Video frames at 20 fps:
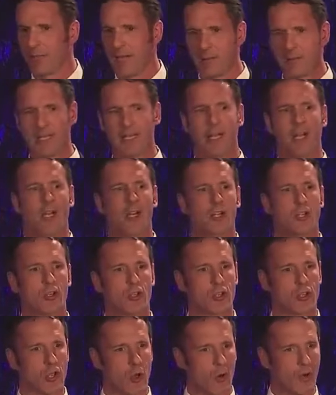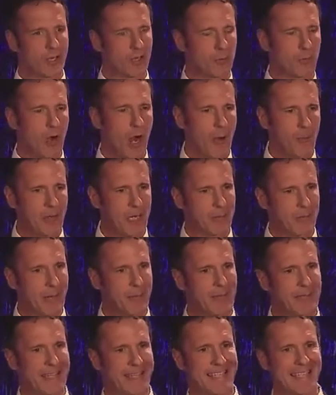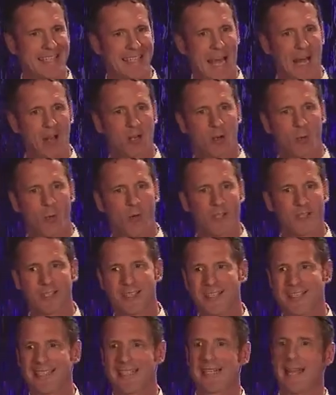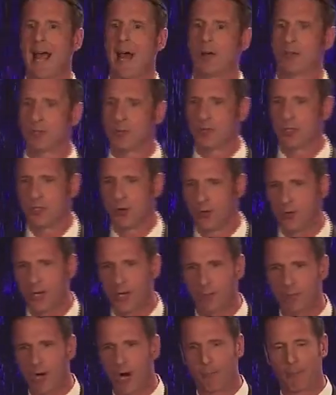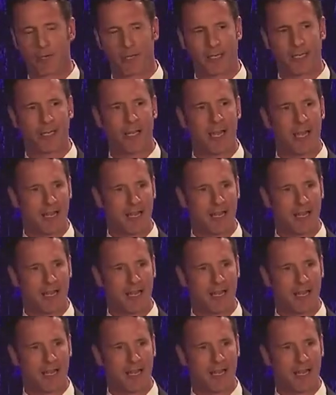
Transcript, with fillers: Maybe you're showing the property. Maybe the seller wants to see how you show their property.